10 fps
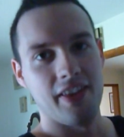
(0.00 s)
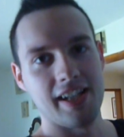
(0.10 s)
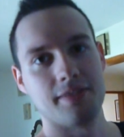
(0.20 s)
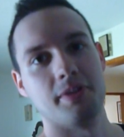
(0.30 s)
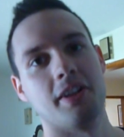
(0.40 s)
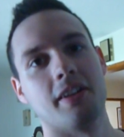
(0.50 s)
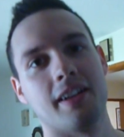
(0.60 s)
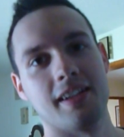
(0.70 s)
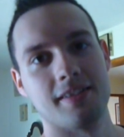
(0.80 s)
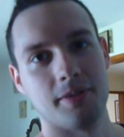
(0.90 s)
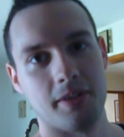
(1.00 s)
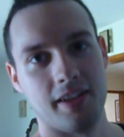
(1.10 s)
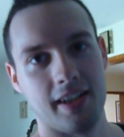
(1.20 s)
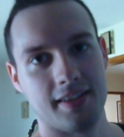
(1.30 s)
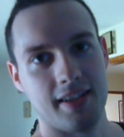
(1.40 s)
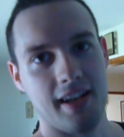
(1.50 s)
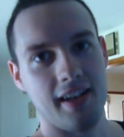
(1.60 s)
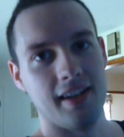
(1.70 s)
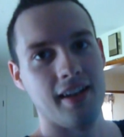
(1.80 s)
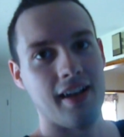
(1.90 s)
That's when you're going to get sore the next
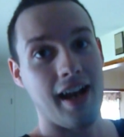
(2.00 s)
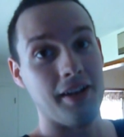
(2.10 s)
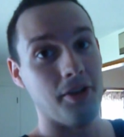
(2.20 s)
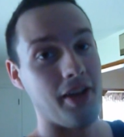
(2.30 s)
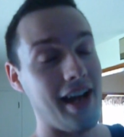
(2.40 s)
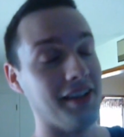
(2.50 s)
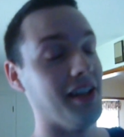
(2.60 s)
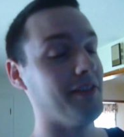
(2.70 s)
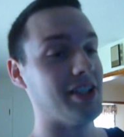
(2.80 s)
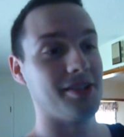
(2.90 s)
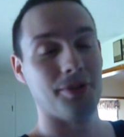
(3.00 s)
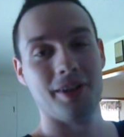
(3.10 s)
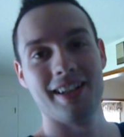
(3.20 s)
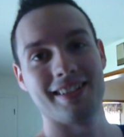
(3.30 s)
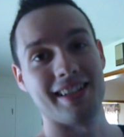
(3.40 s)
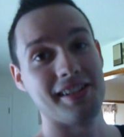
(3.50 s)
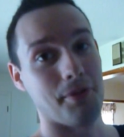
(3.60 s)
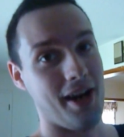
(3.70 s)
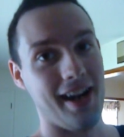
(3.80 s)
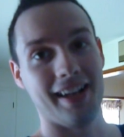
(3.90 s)
day. I know I love the soreness. That's
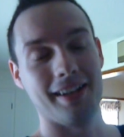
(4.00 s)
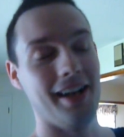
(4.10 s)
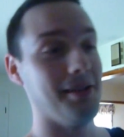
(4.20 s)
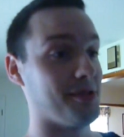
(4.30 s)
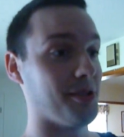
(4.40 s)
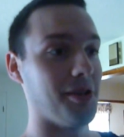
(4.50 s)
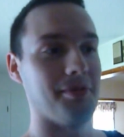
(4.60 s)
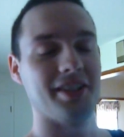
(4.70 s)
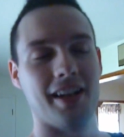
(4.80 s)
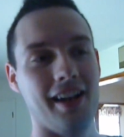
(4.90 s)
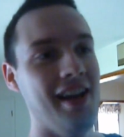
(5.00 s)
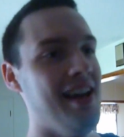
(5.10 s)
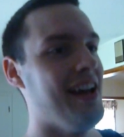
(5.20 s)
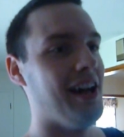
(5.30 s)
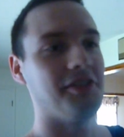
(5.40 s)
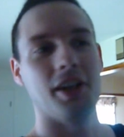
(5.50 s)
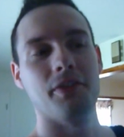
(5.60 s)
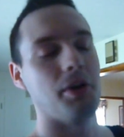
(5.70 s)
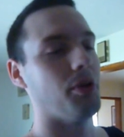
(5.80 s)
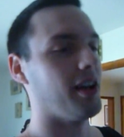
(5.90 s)
why I am sore almost after
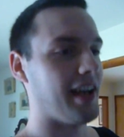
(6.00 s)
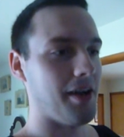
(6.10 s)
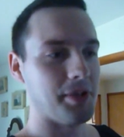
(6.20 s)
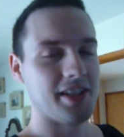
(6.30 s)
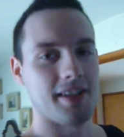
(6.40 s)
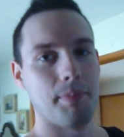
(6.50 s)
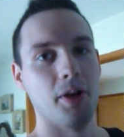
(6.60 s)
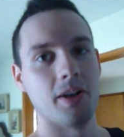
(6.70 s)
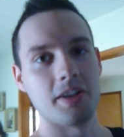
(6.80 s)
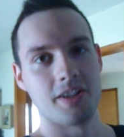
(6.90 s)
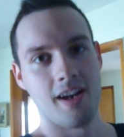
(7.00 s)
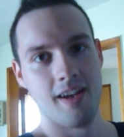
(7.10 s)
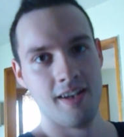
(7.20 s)
every workout, because I push